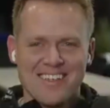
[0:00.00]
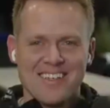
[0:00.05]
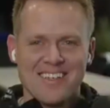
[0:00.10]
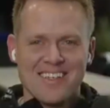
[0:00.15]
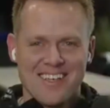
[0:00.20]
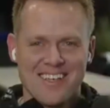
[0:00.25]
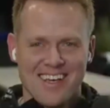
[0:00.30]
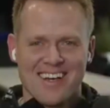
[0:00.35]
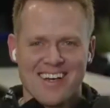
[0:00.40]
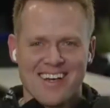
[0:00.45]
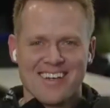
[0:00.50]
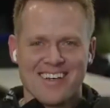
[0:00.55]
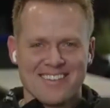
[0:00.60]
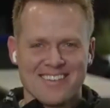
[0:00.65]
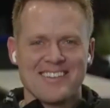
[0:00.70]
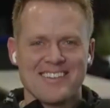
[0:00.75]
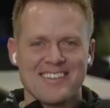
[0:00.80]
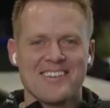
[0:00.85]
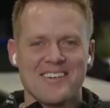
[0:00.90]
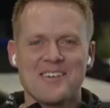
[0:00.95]
Yeah.
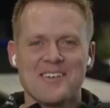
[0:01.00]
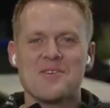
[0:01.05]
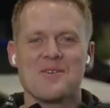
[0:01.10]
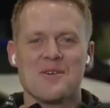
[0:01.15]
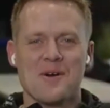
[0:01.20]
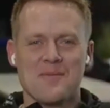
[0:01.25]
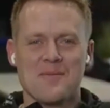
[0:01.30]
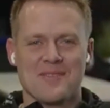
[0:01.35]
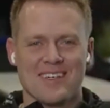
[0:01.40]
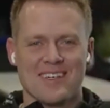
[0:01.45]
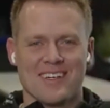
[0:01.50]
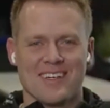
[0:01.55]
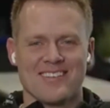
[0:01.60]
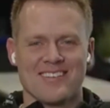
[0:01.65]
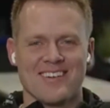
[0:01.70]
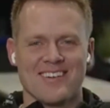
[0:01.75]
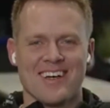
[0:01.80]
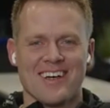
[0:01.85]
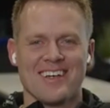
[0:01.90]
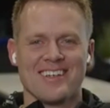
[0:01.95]
You're up there,
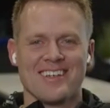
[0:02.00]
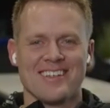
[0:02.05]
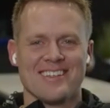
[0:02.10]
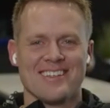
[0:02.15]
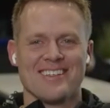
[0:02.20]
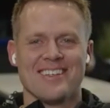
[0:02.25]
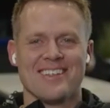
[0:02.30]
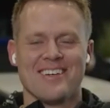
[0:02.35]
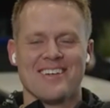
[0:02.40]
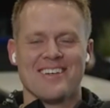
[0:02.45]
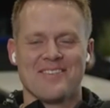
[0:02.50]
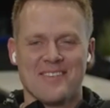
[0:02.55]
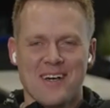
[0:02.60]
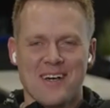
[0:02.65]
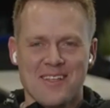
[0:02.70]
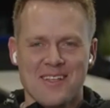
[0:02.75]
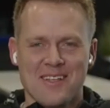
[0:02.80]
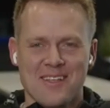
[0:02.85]
right? If not